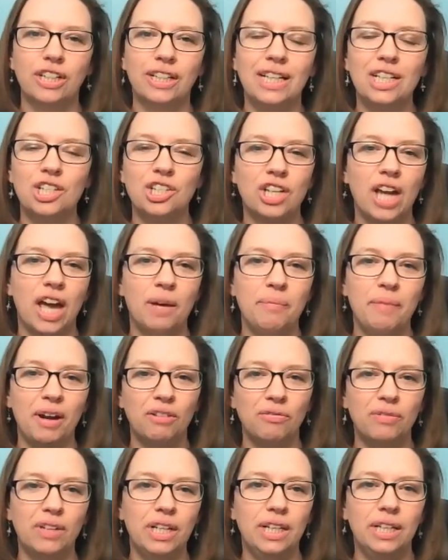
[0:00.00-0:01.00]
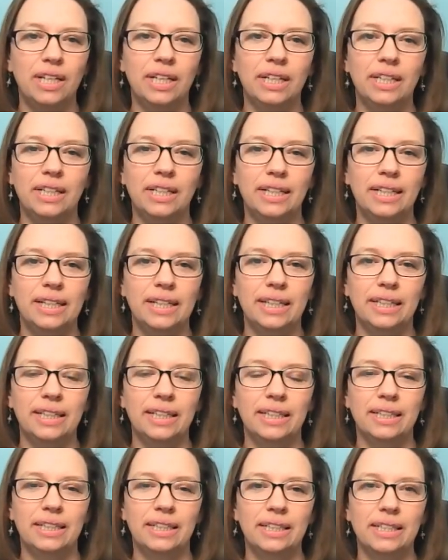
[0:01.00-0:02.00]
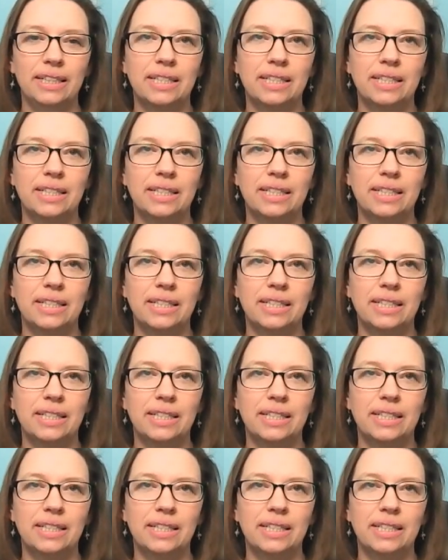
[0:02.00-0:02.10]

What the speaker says: Each time I read it,